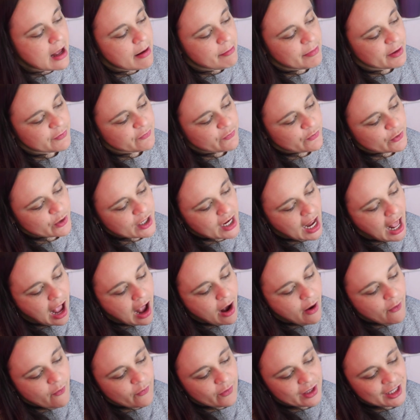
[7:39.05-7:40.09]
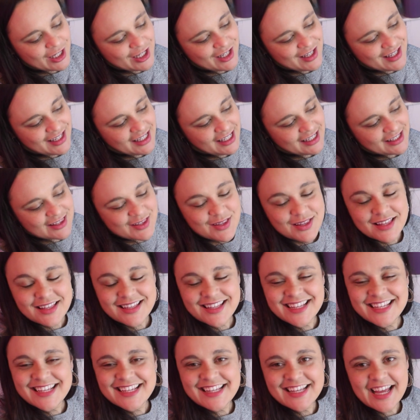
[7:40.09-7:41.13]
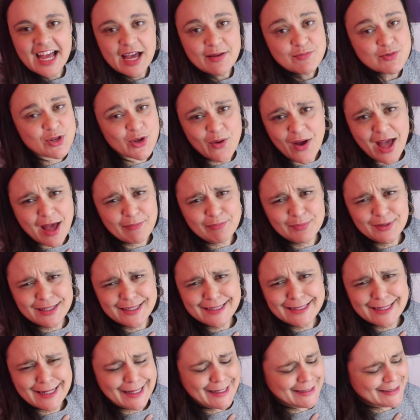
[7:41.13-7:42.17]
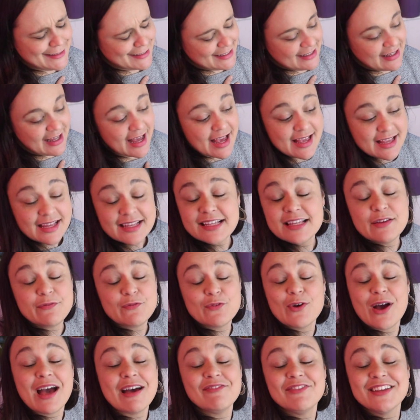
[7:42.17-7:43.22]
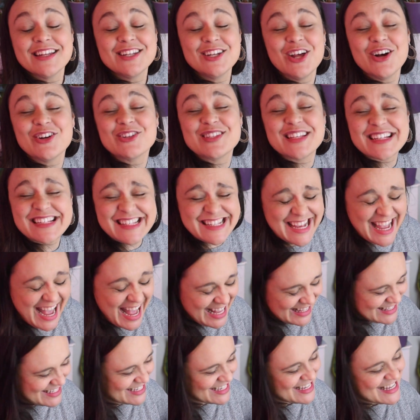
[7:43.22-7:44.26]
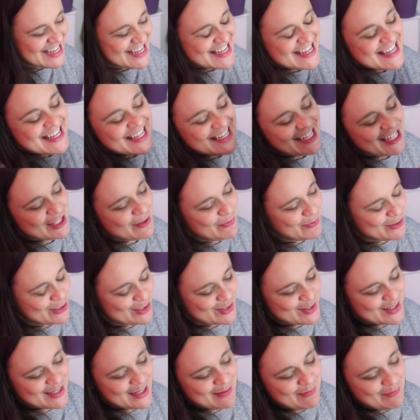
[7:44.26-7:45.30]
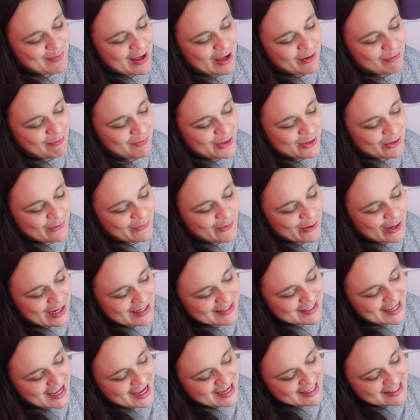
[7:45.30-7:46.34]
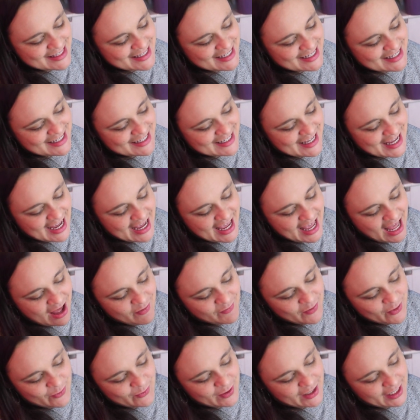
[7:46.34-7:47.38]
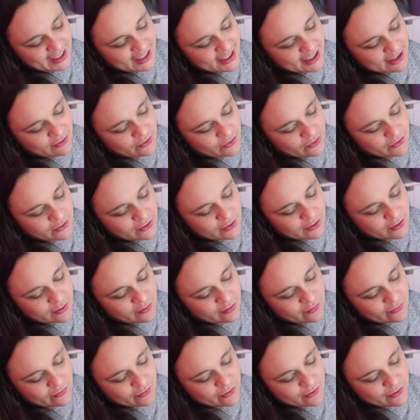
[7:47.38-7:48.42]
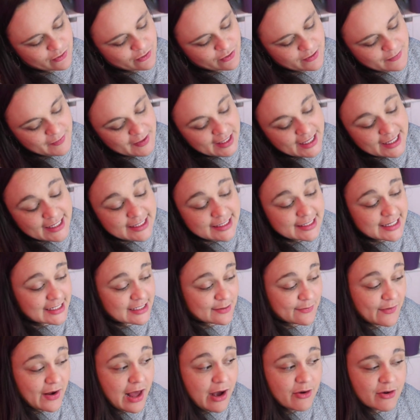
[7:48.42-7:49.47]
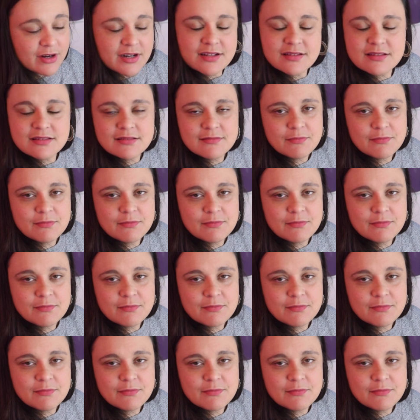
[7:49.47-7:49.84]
But for now, I'm so happy. If you haven't noticed yet, it produces a beautiful cascading. I have only 2, 4, 6 flowers.